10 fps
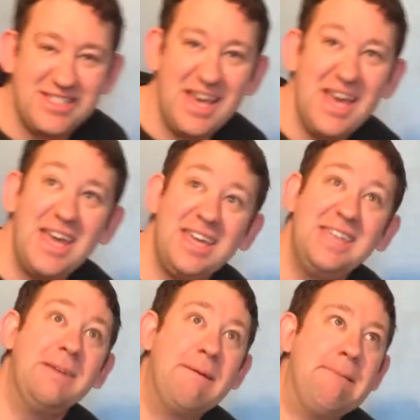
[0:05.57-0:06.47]

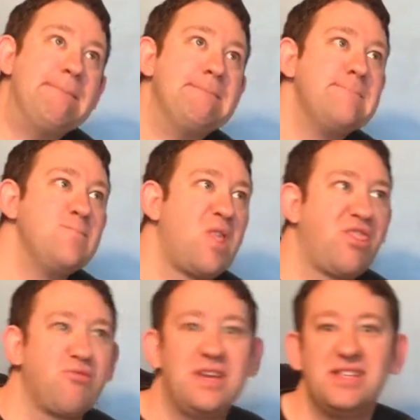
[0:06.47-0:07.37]
day
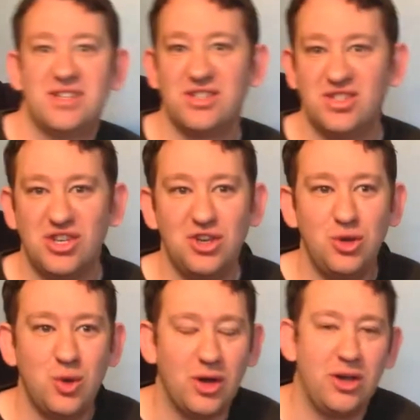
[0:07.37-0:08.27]

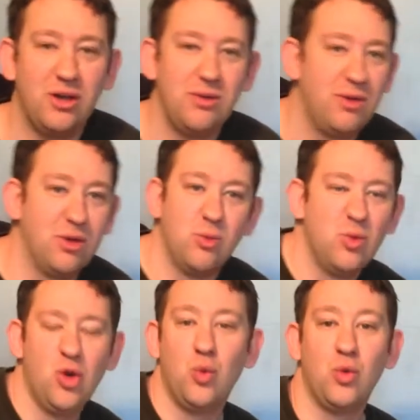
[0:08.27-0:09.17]
3/2 or
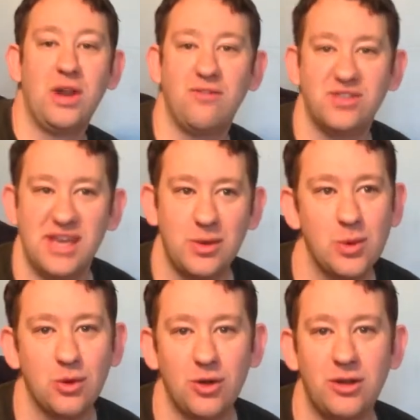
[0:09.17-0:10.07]
whatever day
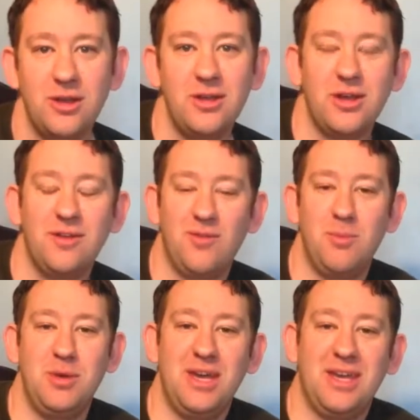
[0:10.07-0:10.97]
we're on of the
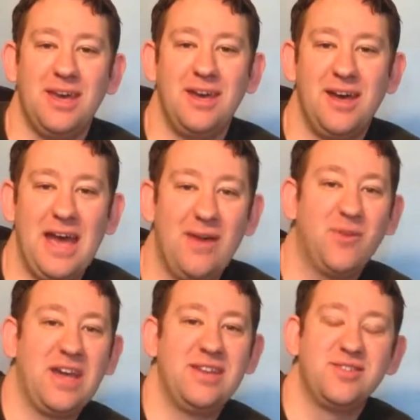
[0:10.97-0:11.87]
big
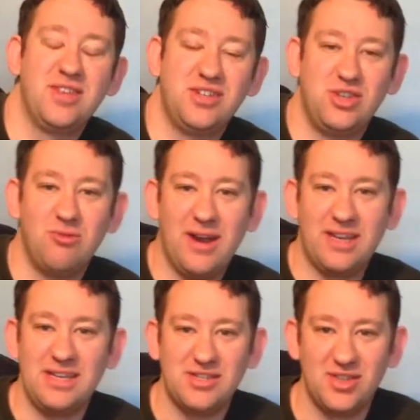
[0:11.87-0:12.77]
Afghan /
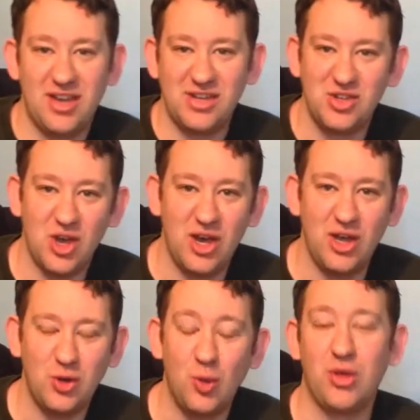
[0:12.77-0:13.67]
Iraqi
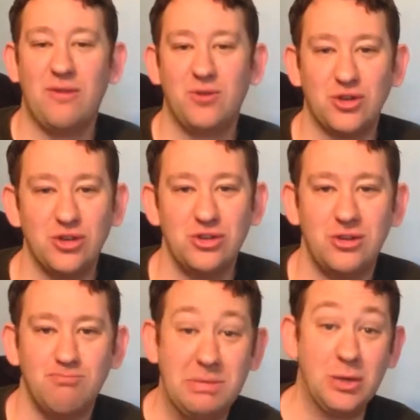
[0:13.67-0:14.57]
/ North African
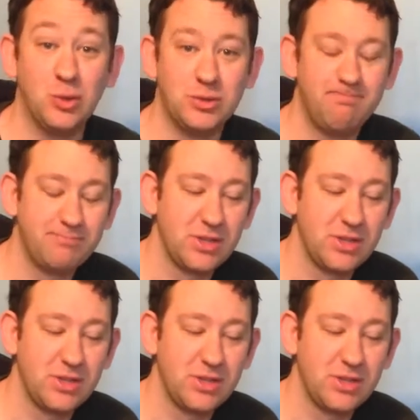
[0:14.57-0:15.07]
build.